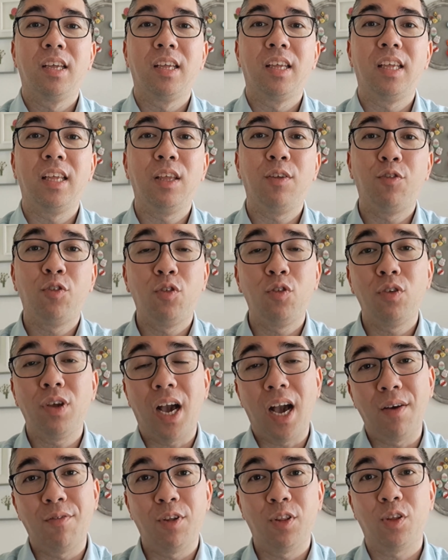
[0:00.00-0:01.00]
If you
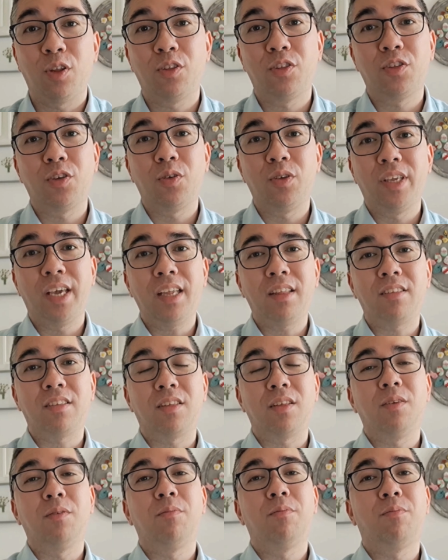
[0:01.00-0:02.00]
haven't done so yet,
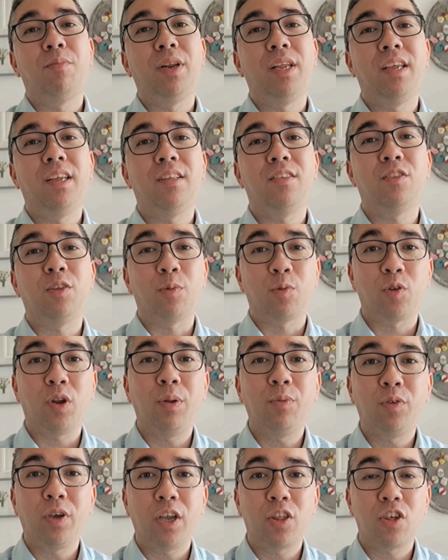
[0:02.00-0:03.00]
please
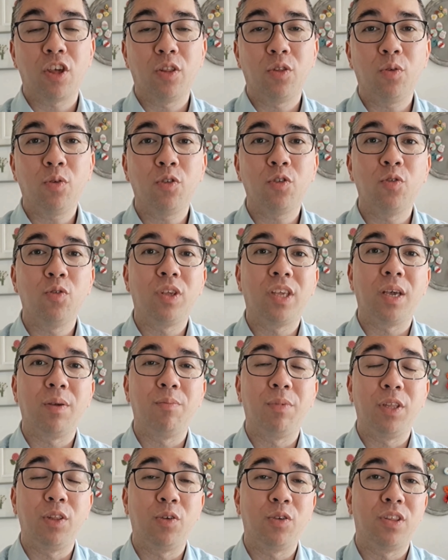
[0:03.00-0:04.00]
subscribe to our channel so you can
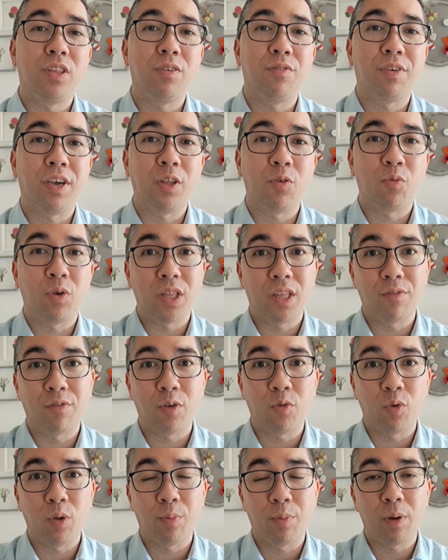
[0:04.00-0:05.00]
be notified whenever
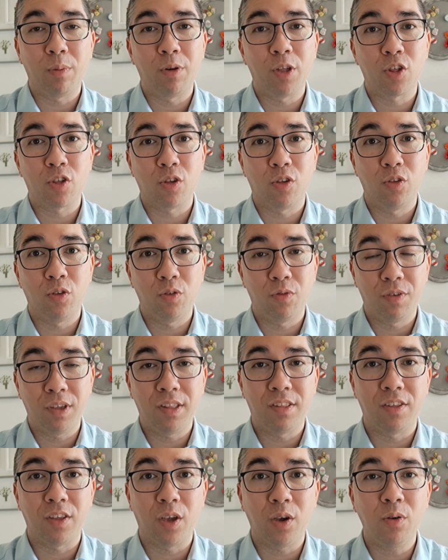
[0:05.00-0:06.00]
we publish a new
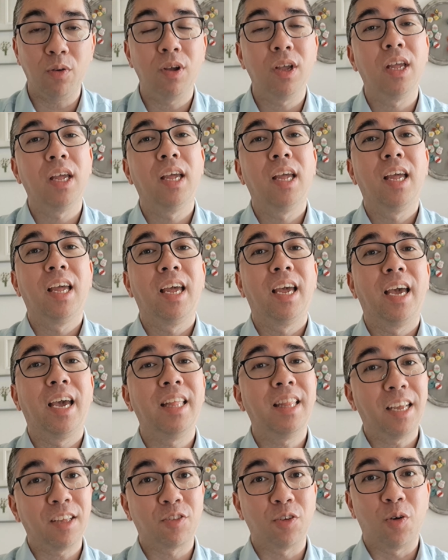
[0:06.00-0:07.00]
video.
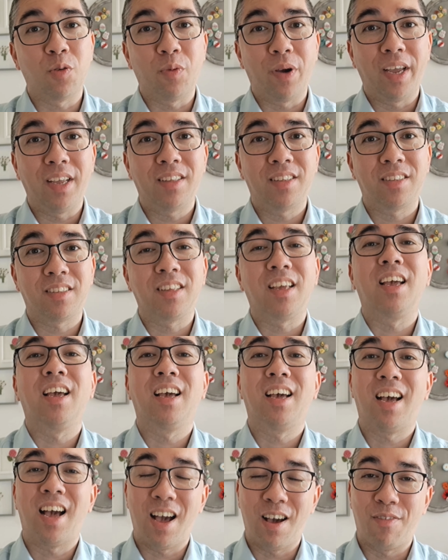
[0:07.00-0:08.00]
And as always,
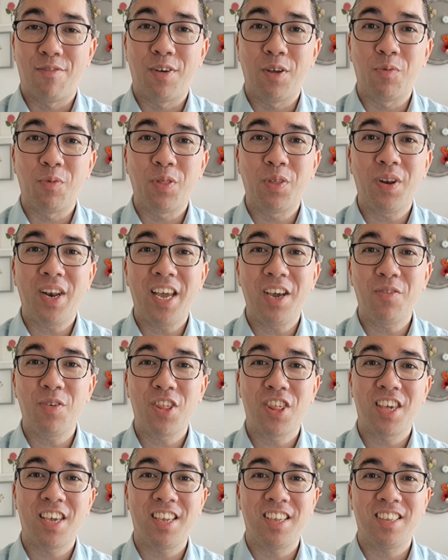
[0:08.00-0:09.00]
have fun with your
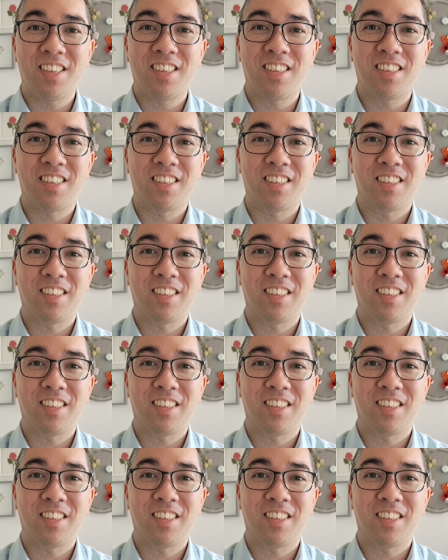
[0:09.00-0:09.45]
languages!